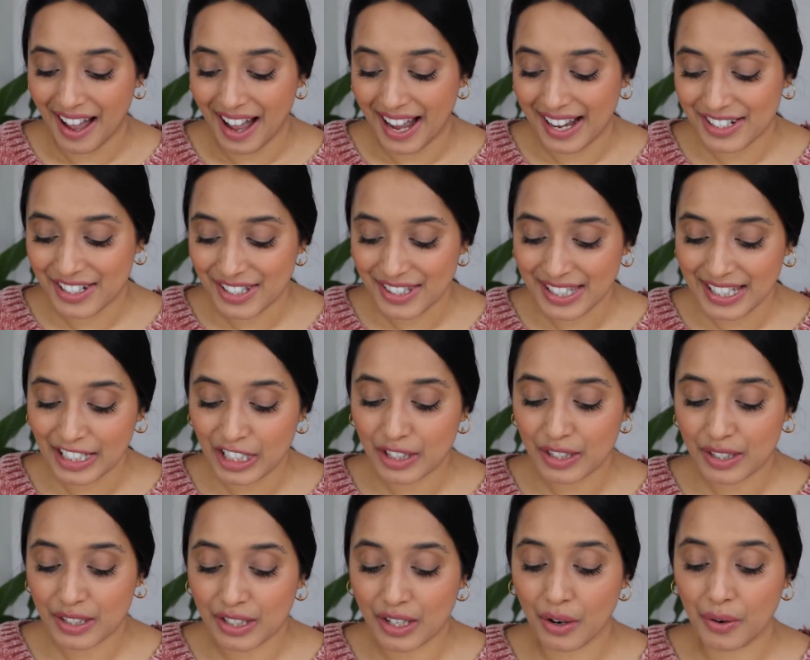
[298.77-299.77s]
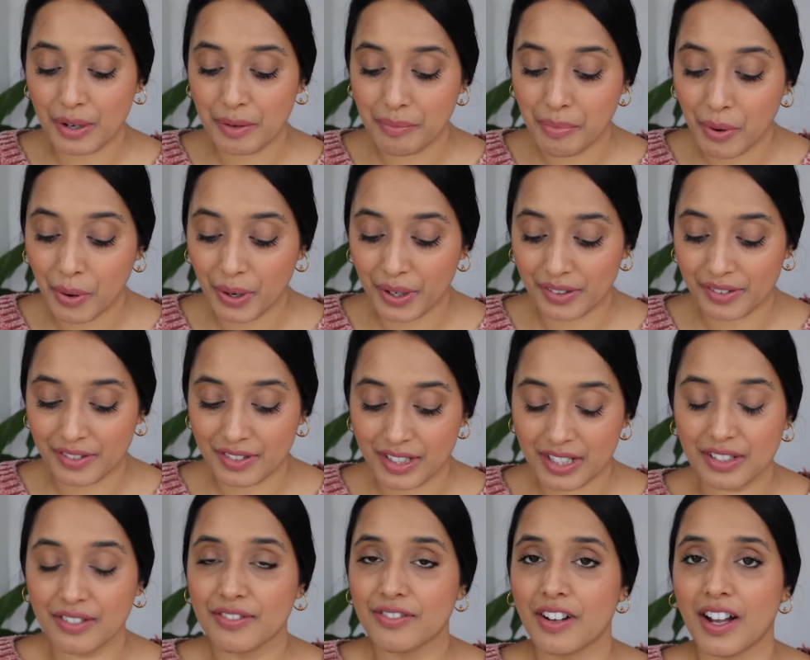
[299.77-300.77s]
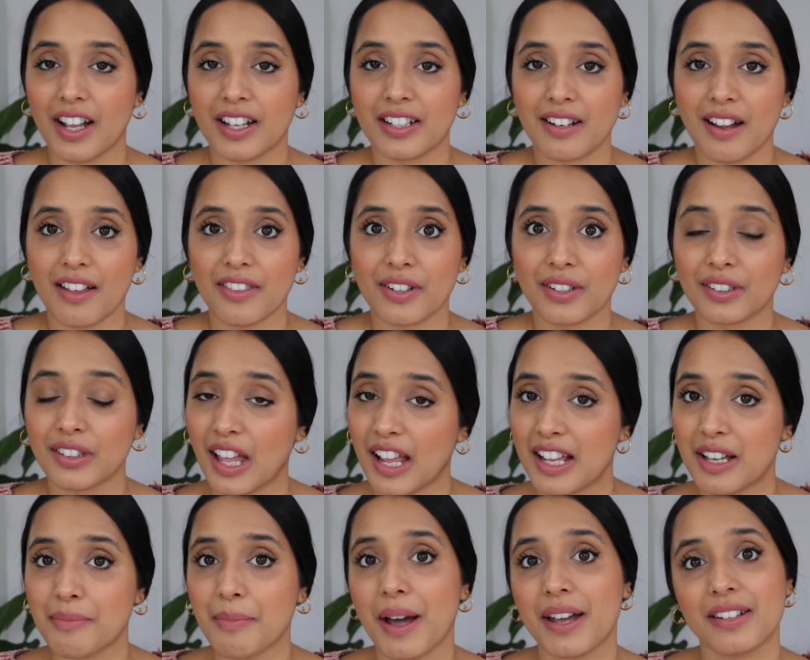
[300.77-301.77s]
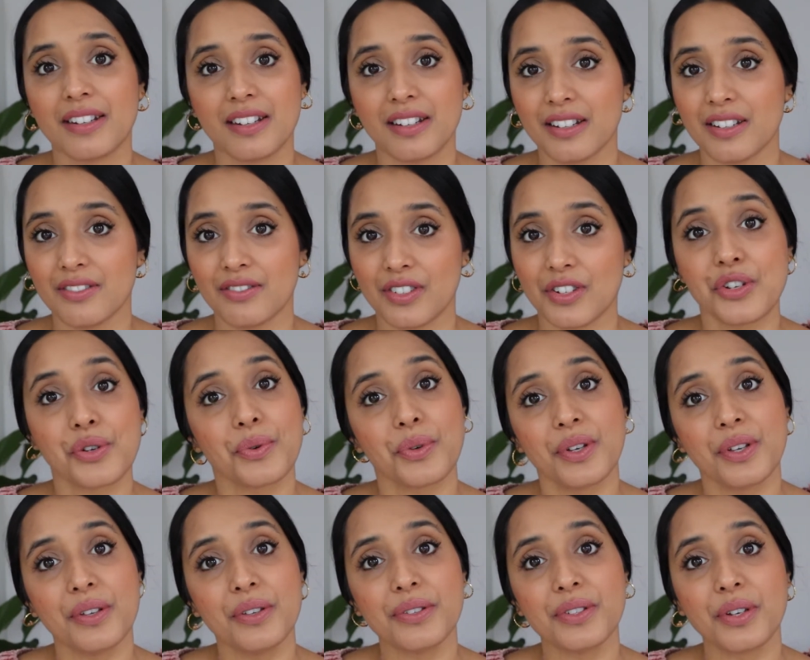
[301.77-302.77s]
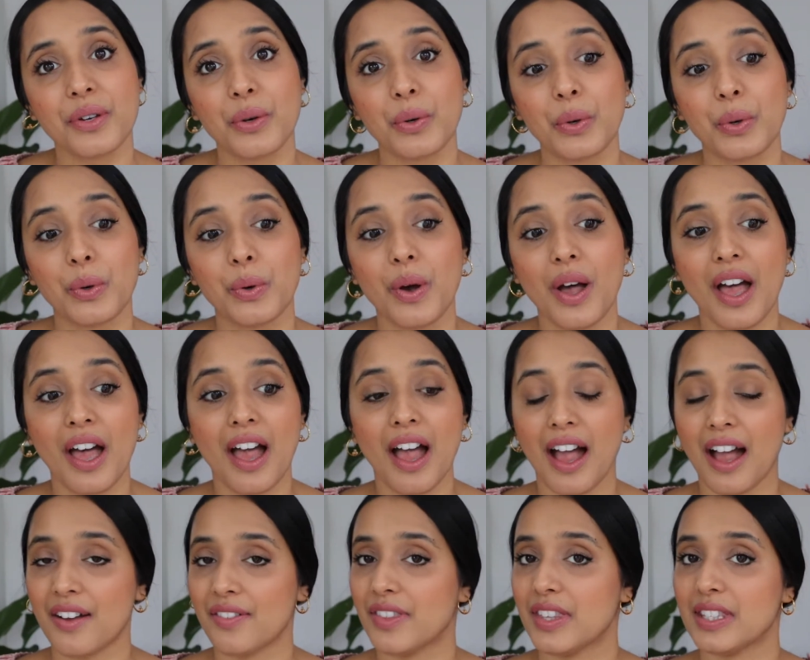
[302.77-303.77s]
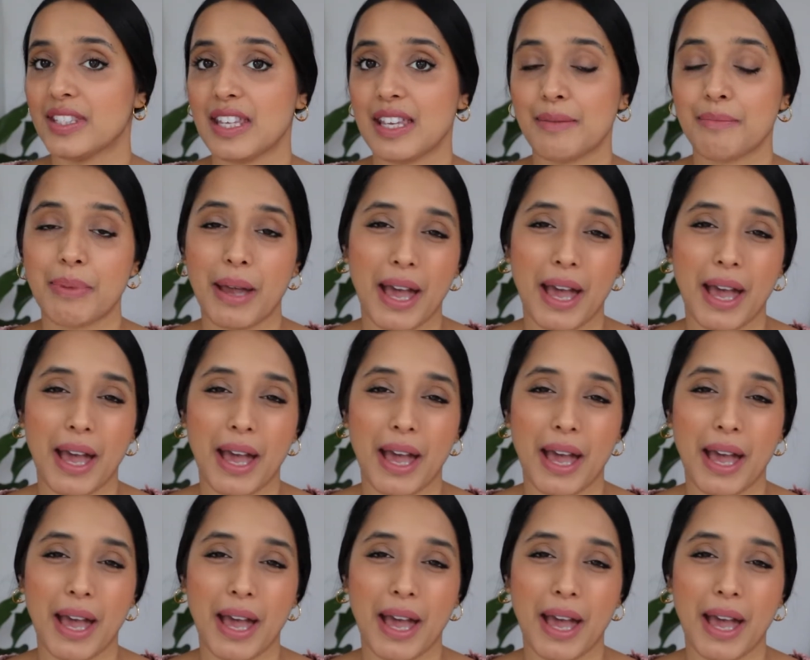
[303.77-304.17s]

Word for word: I just think it's so important to find other like-minded individuals who have the same